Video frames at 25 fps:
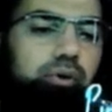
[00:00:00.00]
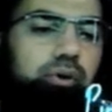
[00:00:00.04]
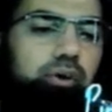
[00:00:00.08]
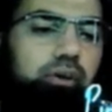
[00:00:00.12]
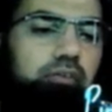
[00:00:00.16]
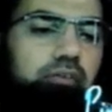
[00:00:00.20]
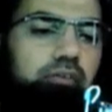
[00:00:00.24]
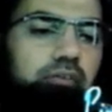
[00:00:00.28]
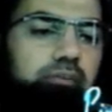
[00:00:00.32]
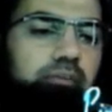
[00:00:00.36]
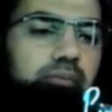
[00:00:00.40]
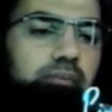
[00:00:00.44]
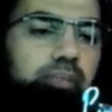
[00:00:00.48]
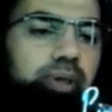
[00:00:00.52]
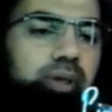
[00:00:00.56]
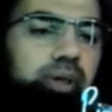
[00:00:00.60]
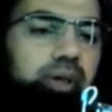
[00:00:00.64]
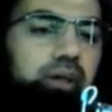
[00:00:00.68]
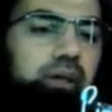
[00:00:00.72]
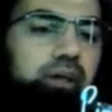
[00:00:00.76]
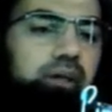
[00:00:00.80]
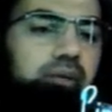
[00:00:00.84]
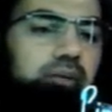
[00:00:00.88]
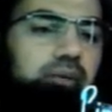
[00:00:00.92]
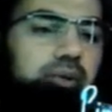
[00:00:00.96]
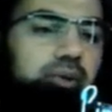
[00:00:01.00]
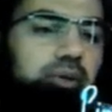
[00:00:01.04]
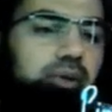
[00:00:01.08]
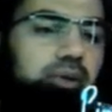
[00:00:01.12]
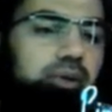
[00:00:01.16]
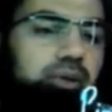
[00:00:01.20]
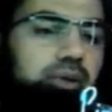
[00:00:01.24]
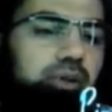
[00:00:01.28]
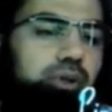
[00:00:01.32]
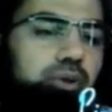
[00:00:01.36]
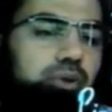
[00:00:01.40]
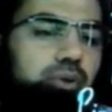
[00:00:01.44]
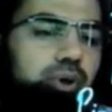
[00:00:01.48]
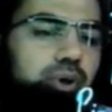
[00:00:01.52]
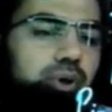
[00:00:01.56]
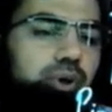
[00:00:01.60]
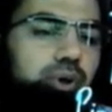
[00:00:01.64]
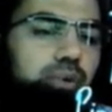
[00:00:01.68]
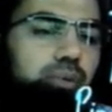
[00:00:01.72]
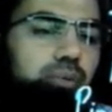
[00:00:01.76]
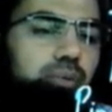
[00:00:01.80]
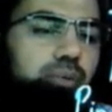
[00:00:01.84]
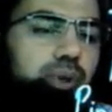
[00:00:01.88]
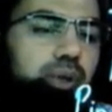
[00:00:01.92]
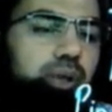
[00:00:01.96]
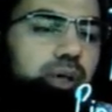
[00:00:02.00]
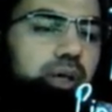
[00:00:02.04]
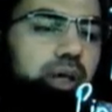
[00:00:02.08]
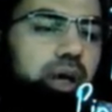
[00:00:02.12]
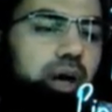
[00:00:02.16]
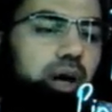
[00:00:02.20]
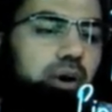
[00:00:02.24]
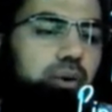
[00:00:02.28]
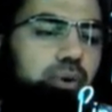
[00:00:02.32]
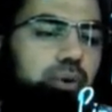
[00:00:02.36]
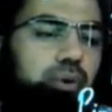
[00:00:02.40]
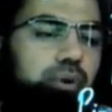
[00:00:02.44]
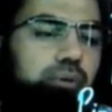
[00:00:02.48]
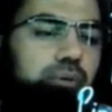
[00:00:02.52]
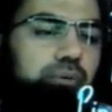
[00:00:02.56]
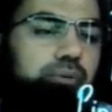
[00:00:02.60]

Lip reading: if P in is equal to P out,